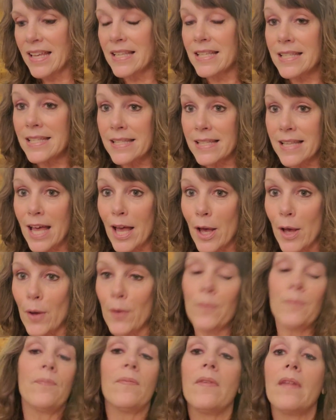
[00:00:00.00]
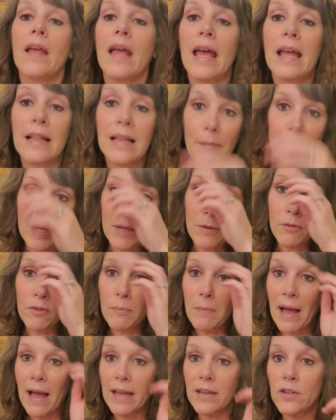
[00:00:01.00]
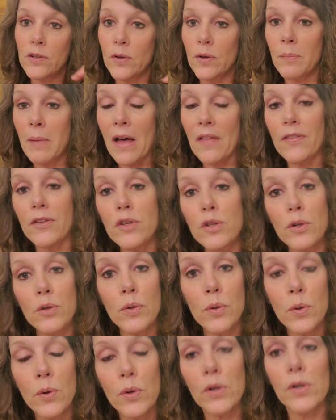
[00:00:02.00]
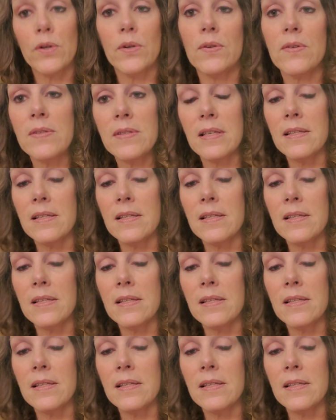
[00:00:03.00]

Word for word: So, and let me remind you about the tutorials.